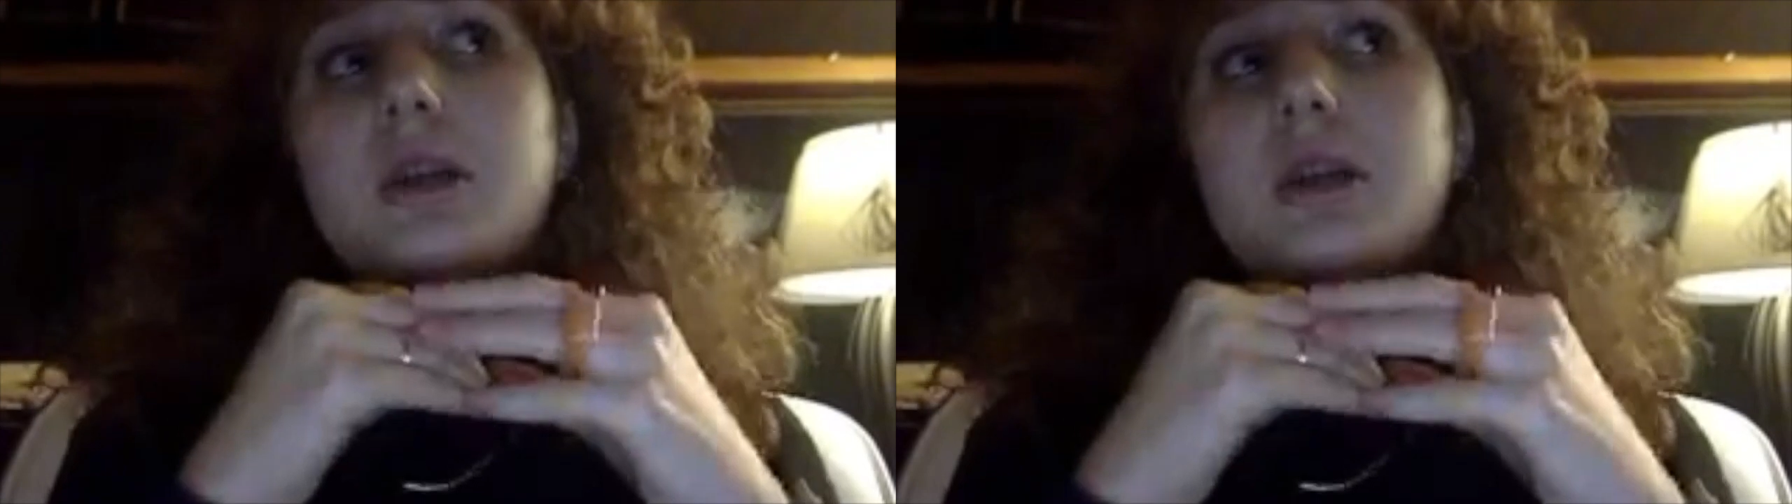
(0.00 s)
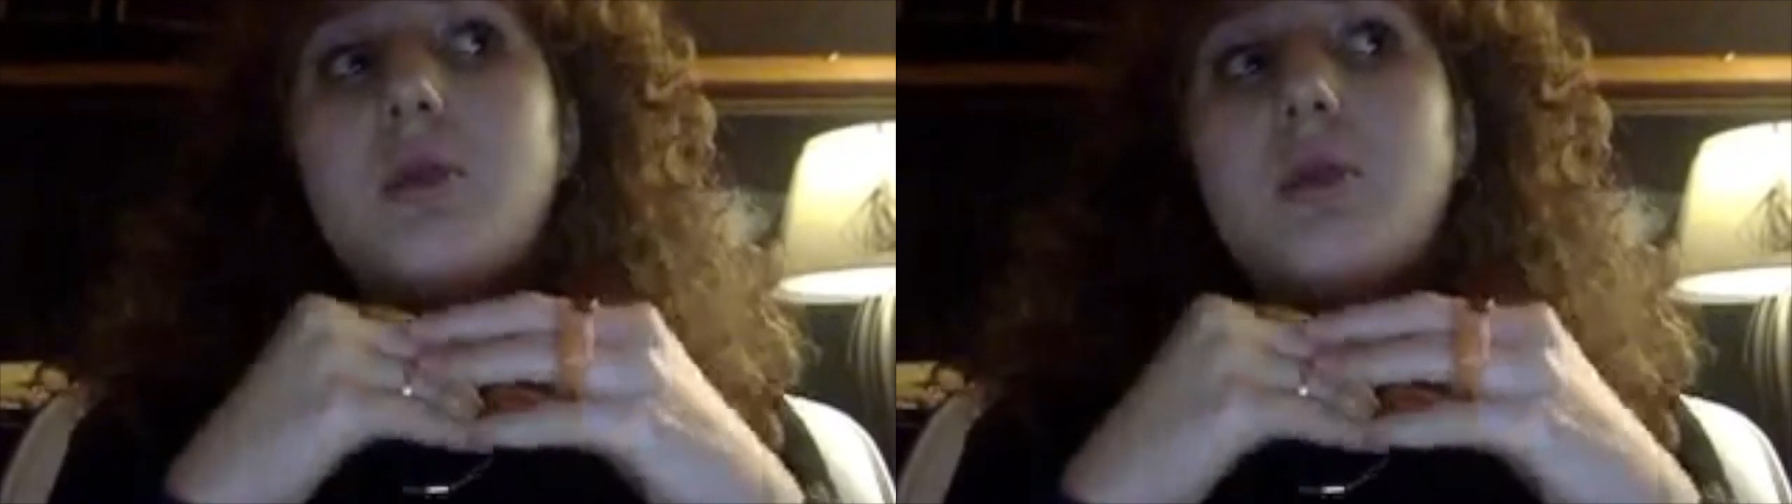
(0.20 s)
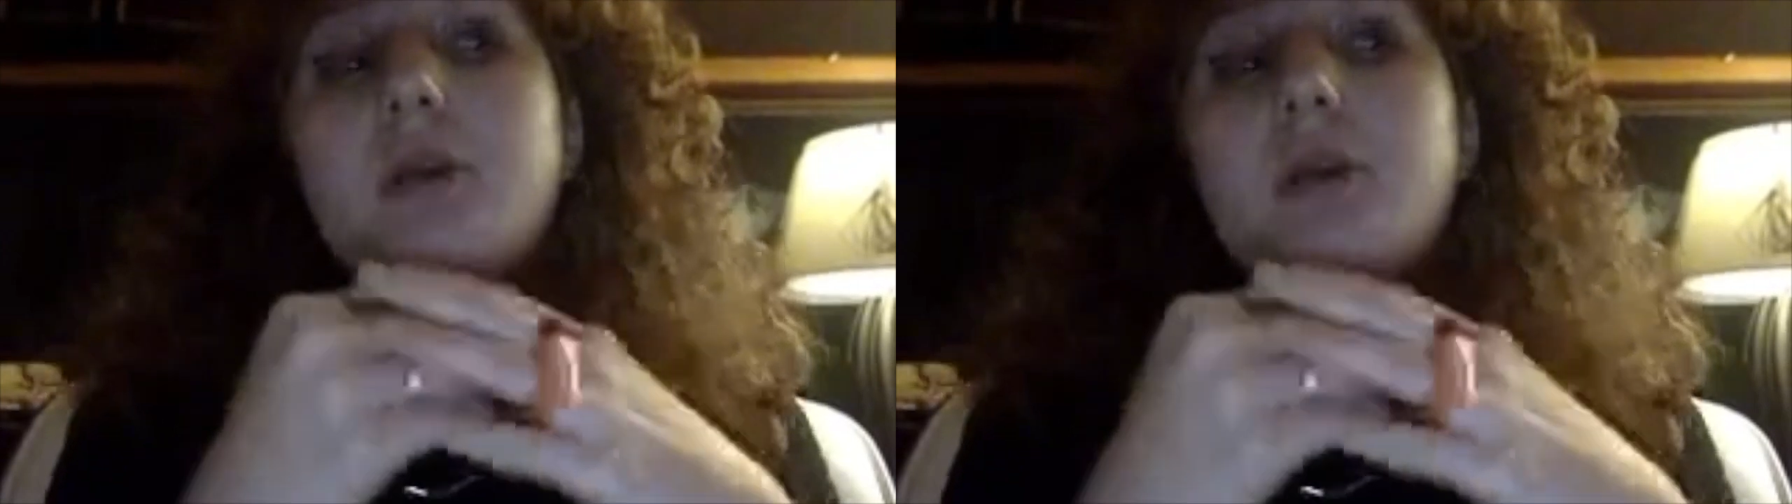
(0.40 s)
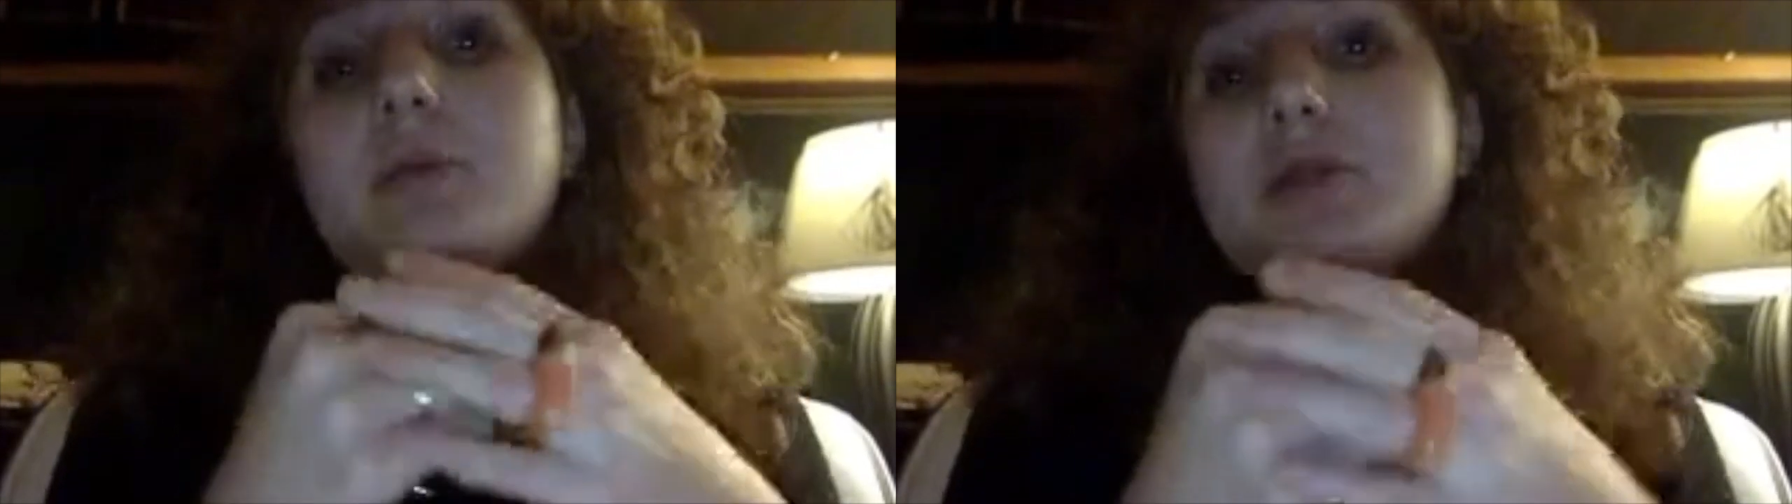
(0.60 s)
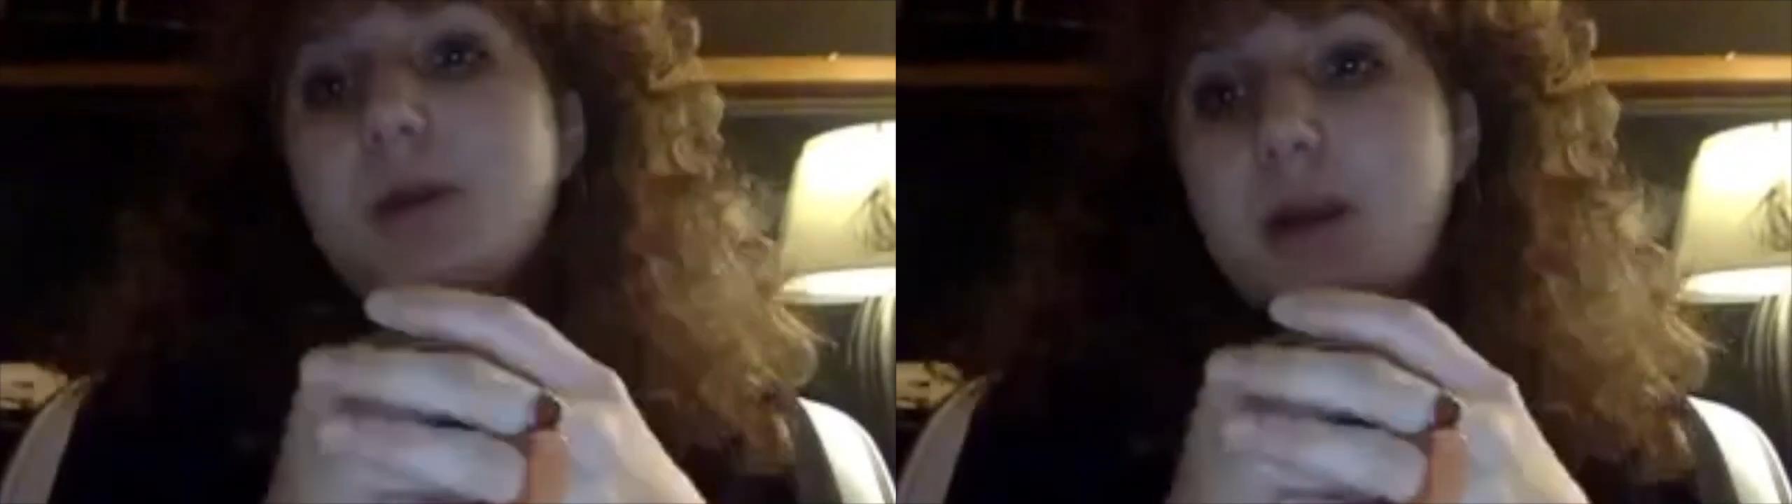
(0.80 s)
think I
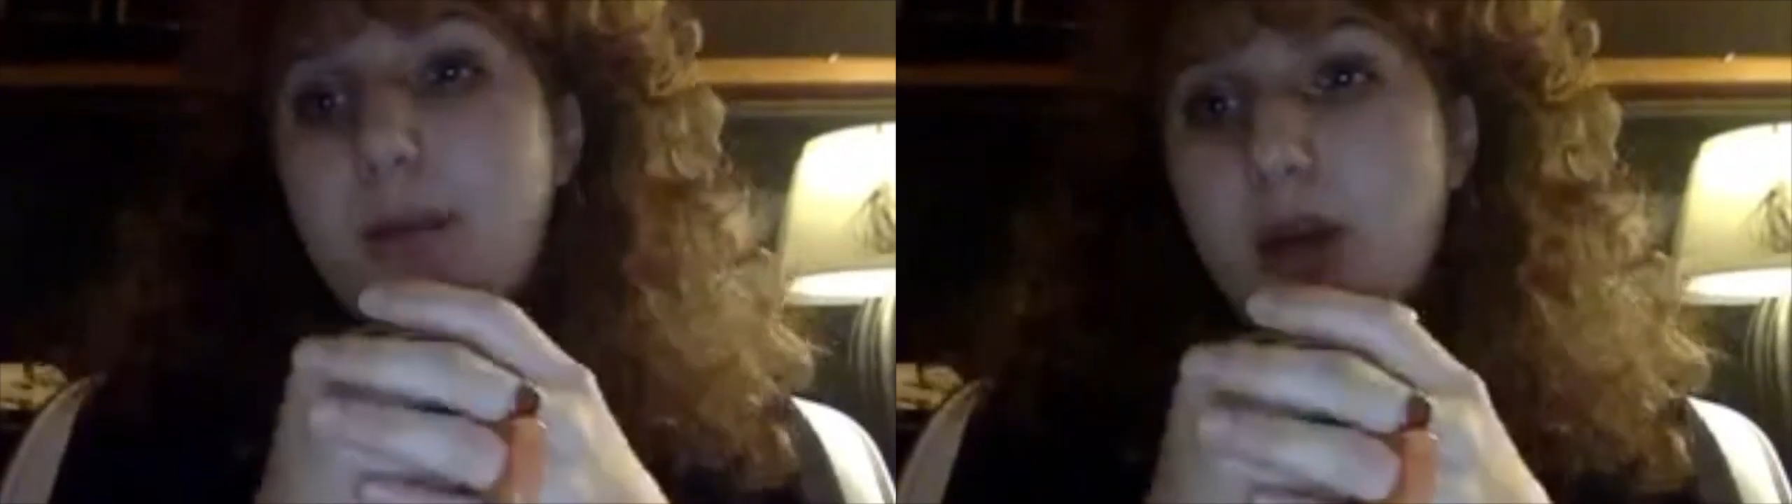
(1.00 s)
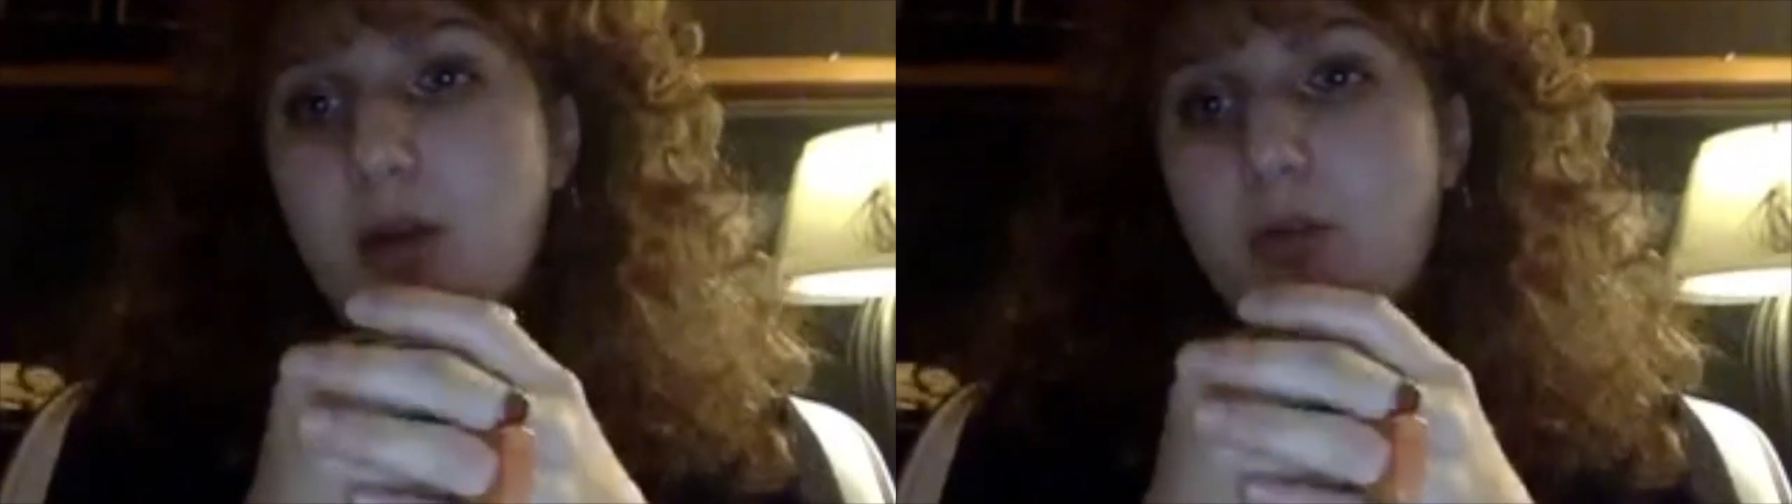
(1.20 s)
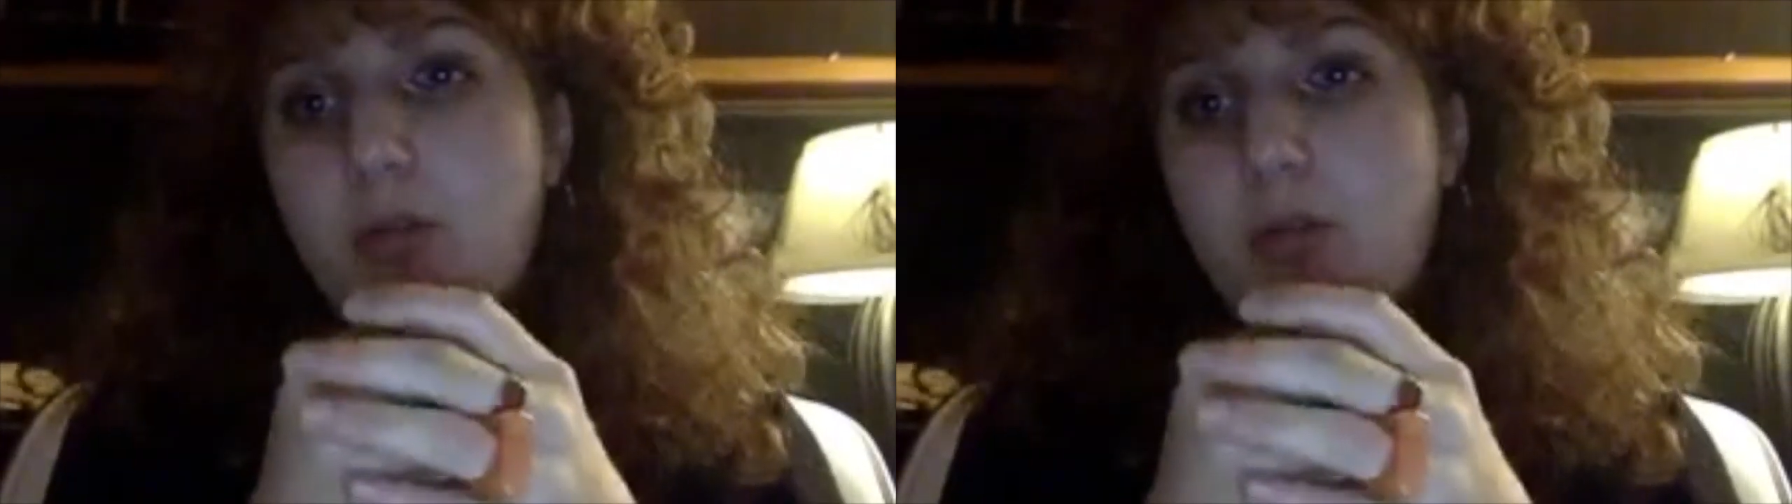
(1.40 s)
always want somebody to